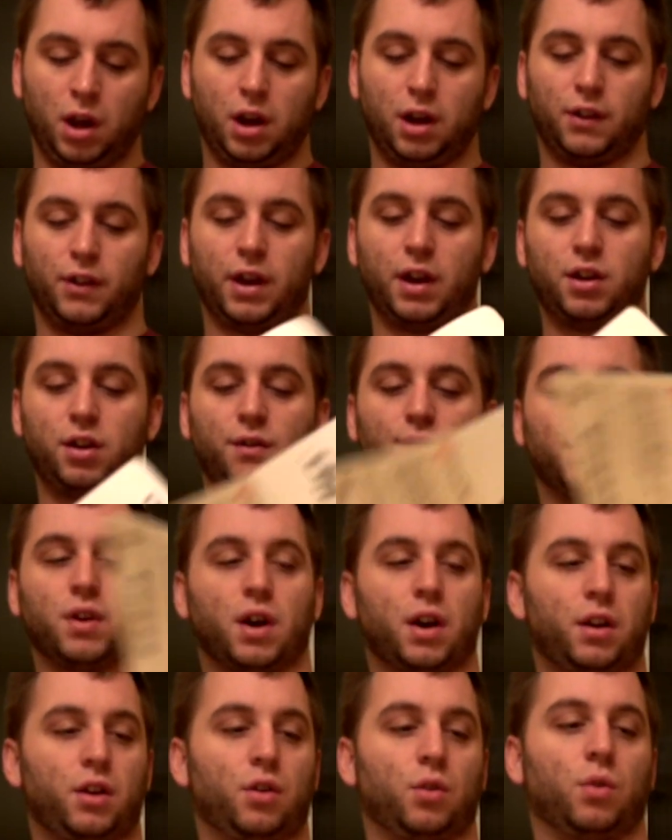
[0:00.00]
And then you've
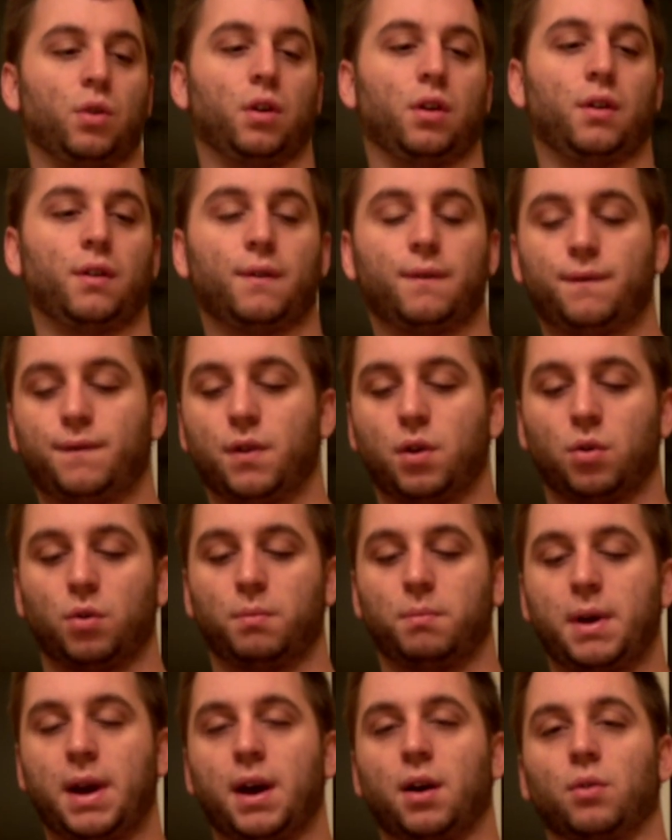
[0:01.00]
got your
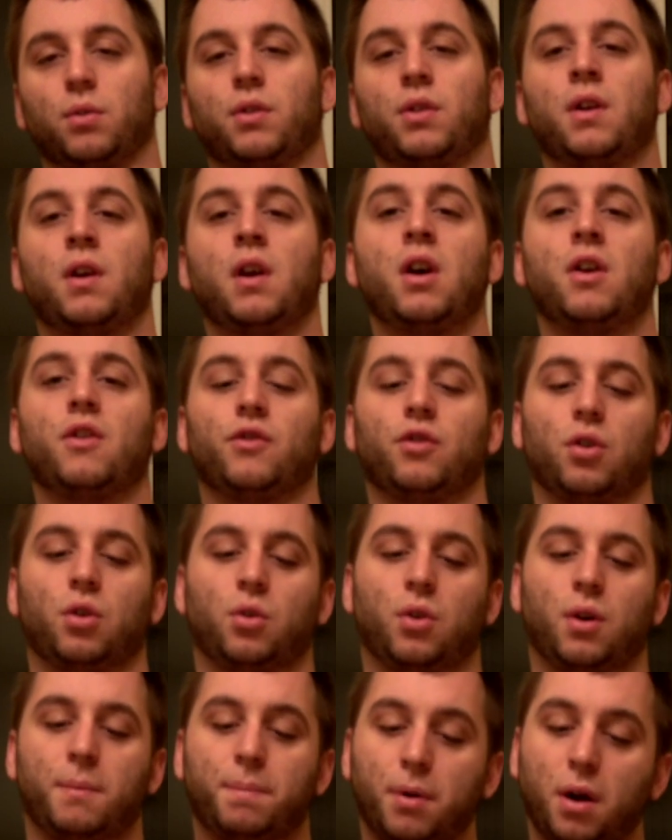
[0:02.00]
foam mount.
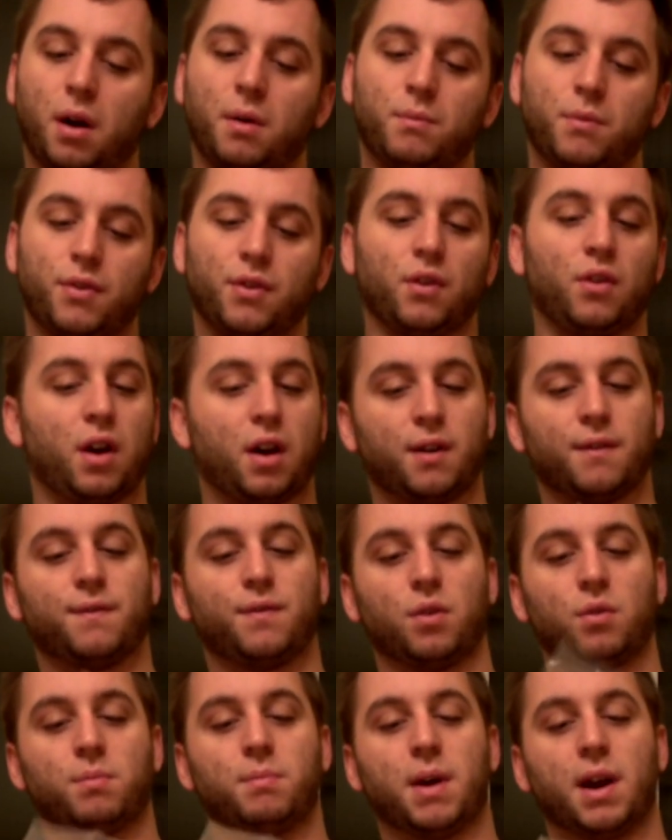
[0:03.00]
So a problem with a lot of
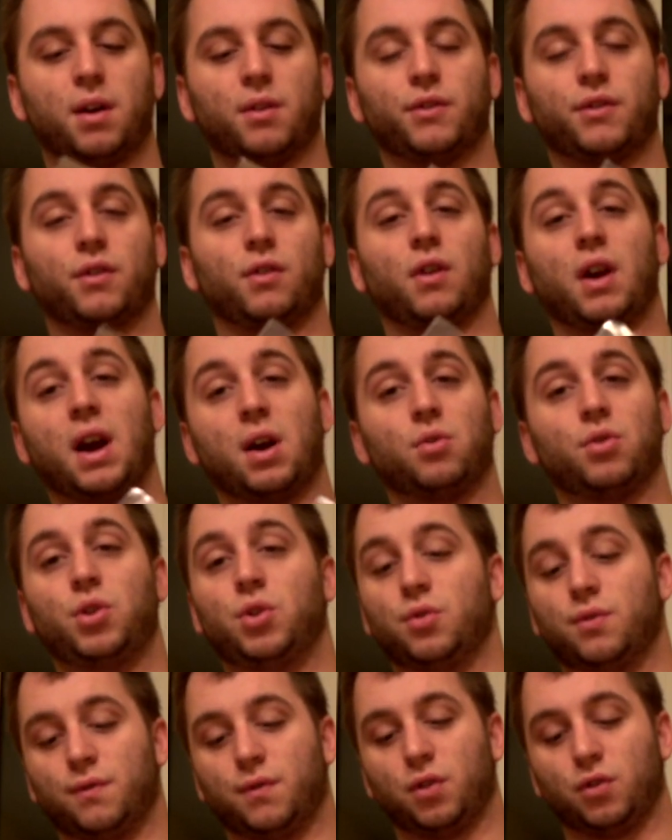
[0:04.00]
foam mounts are how
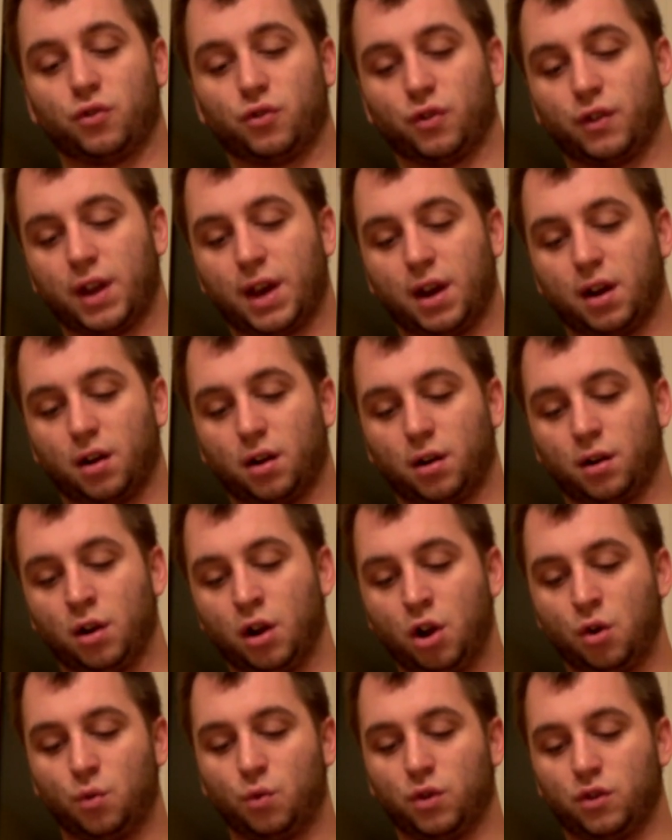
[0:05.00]
universal they are,
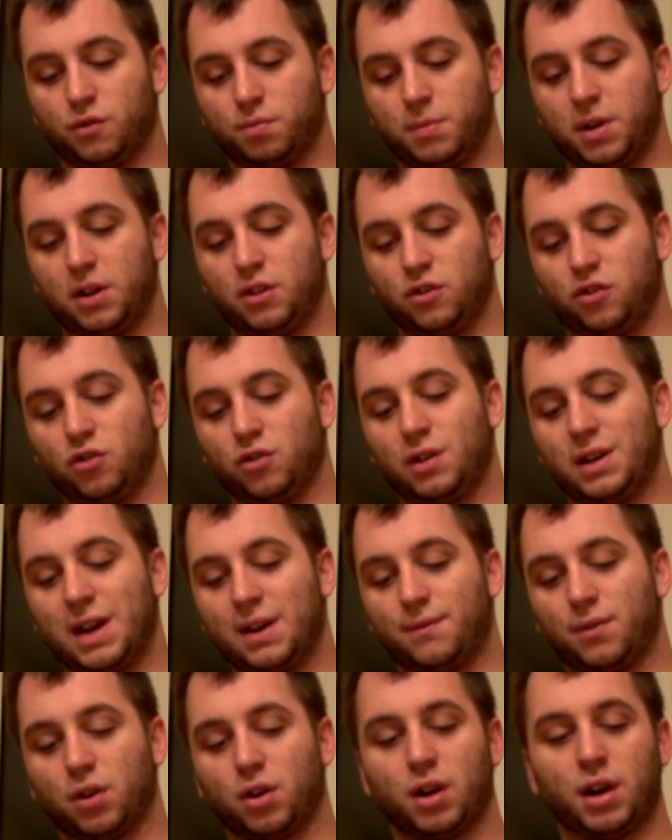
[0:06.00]
which means you're
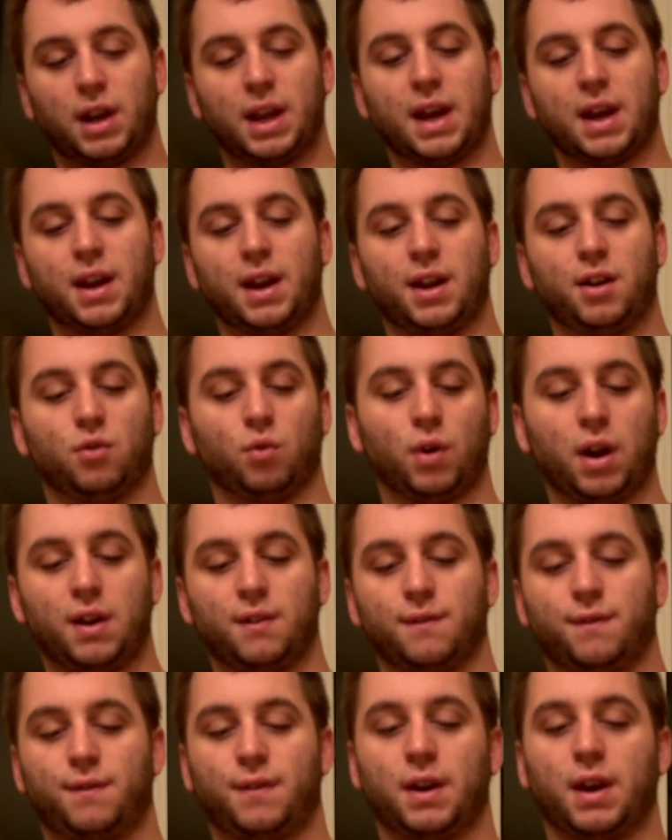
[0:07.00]
never going to get a
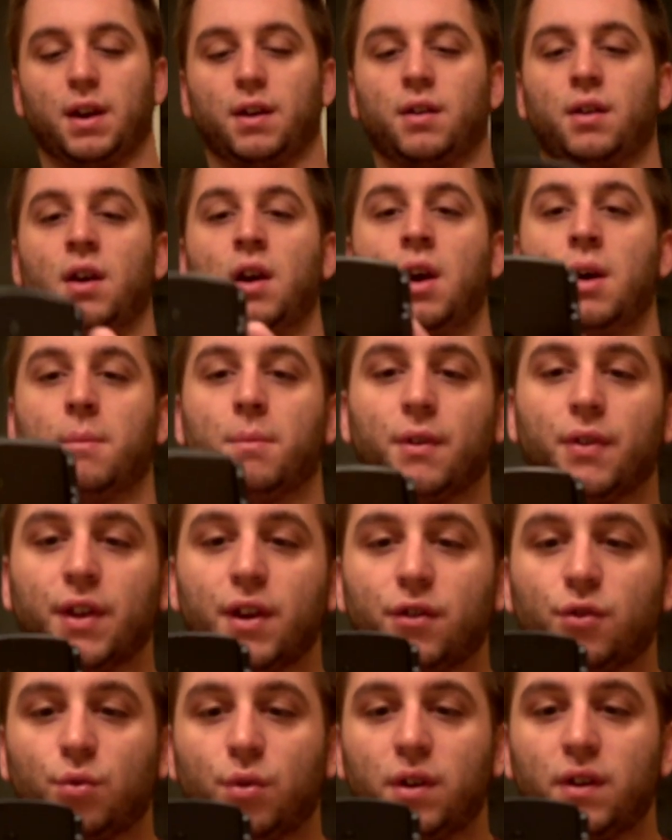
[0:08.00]
great fit. But
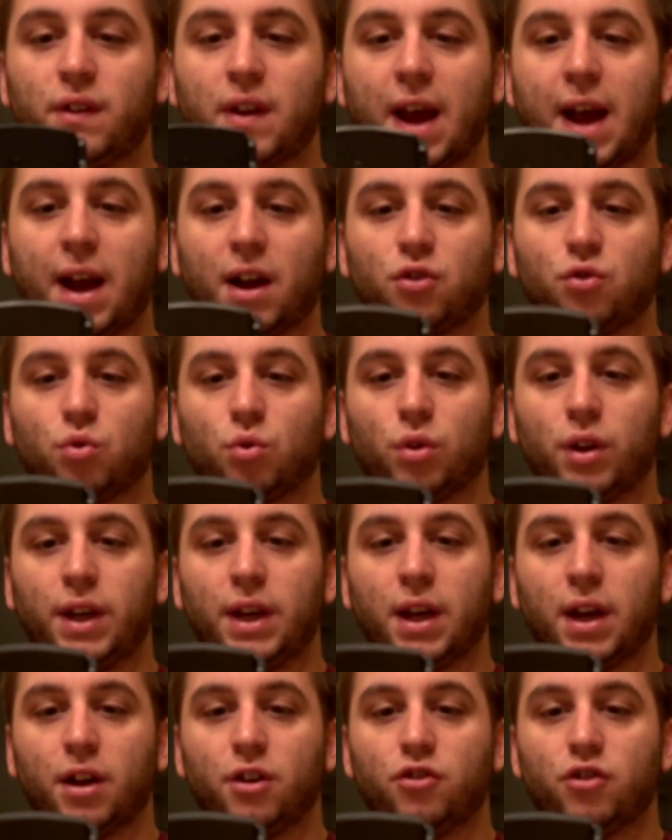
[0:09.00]
this one is
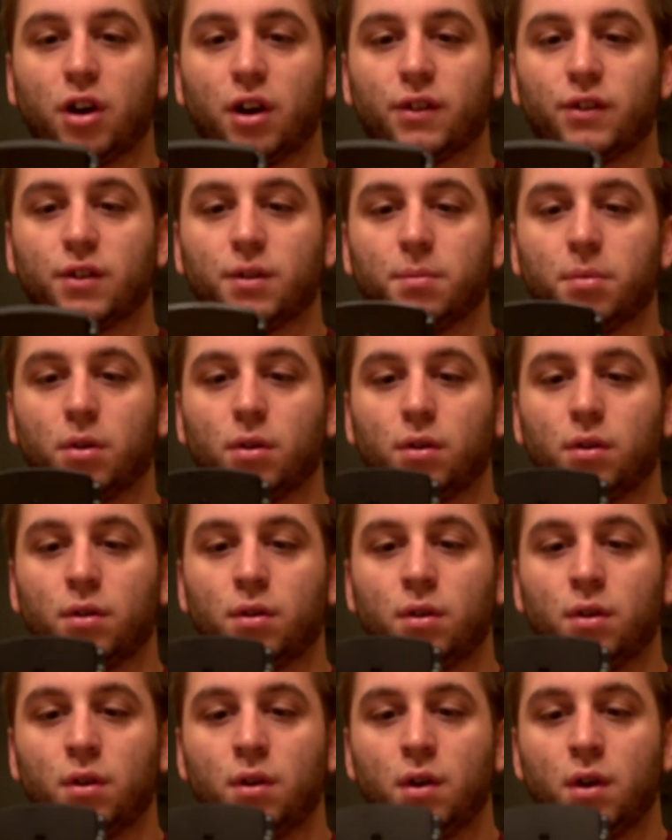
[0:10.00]
actually adjustable.
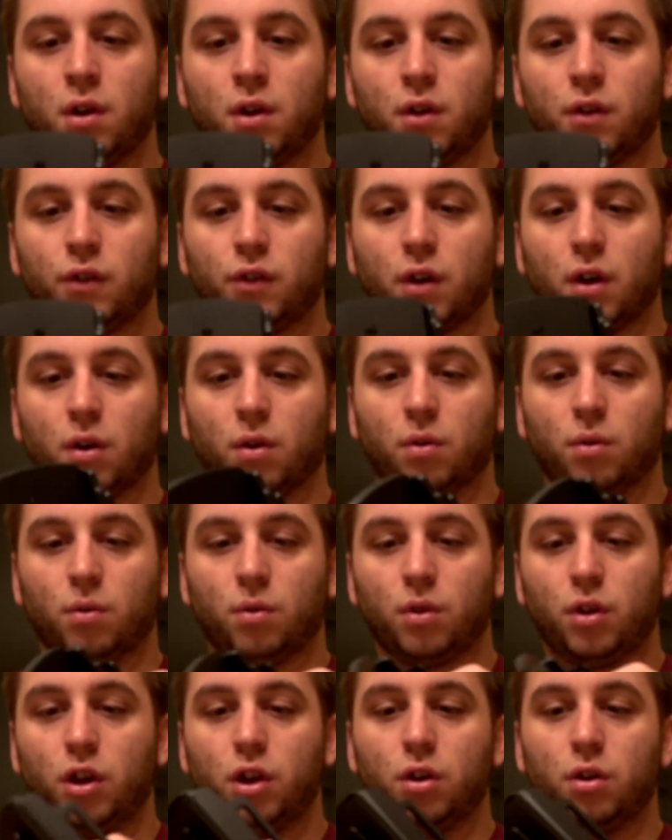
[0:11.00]

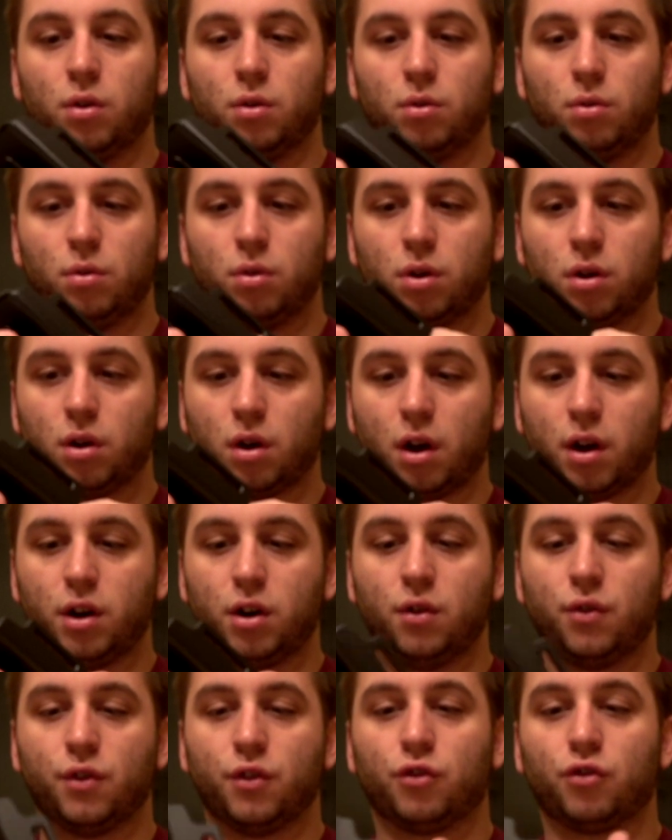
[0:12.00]
So you
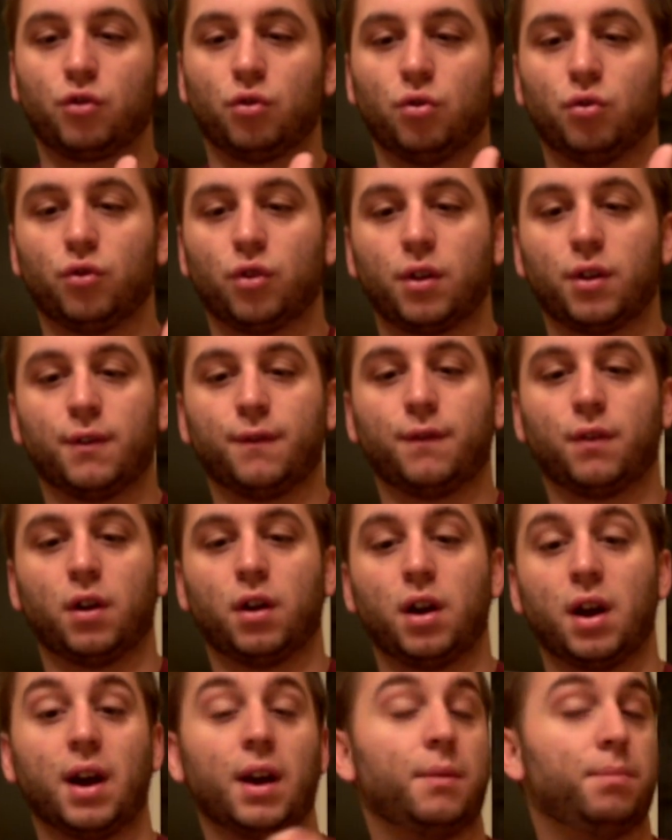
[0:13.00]
undo the screws on the
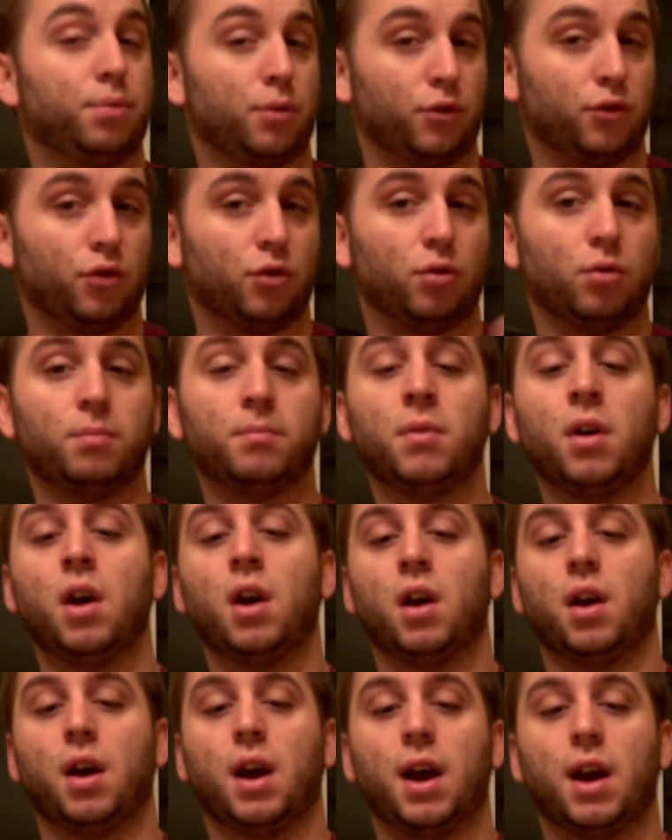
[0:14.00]
front, I presume,
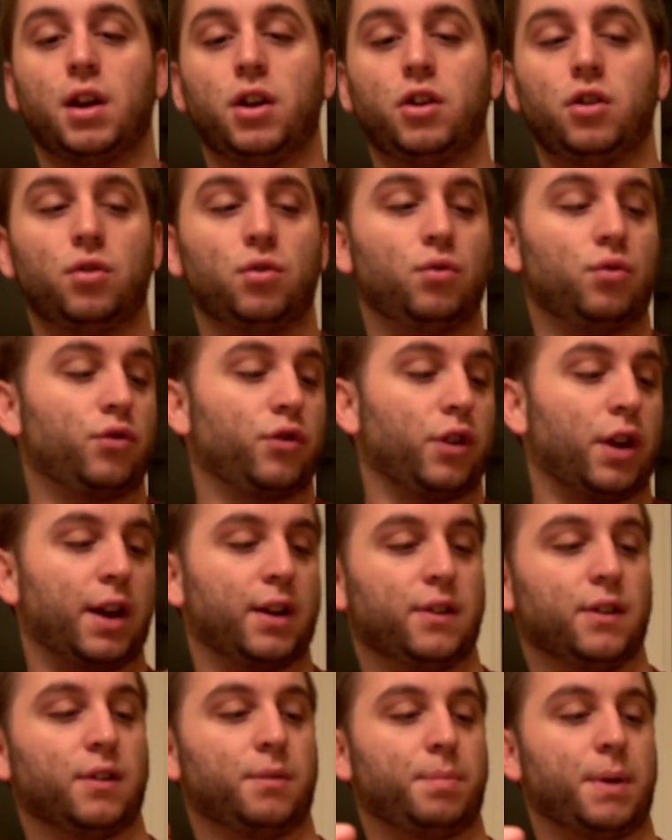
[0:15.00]
and you
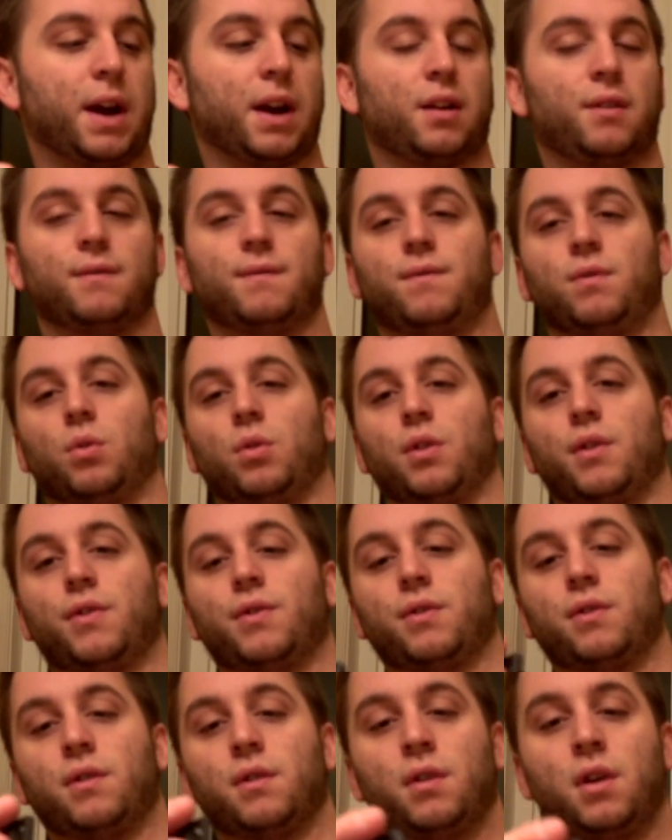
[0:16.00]
slide this back and
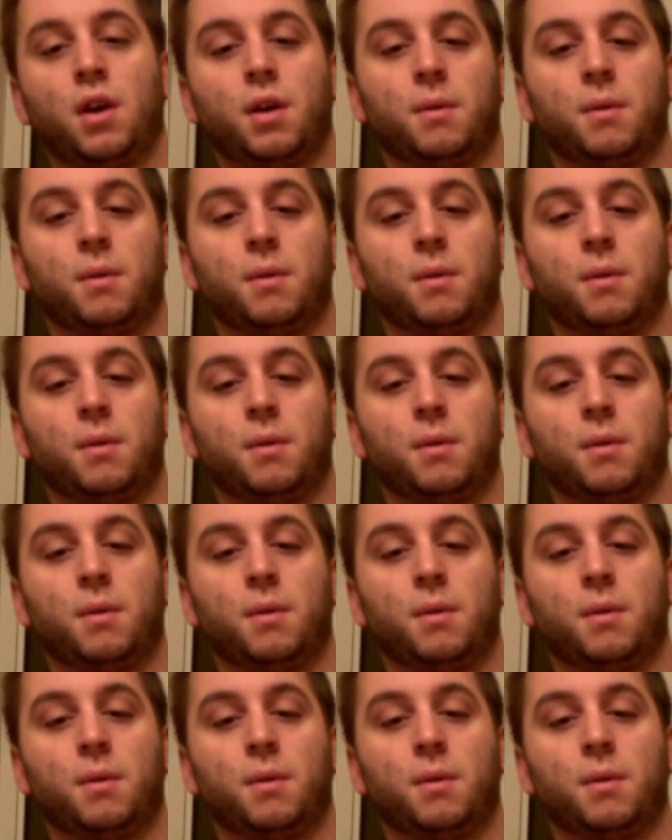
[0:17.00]
forth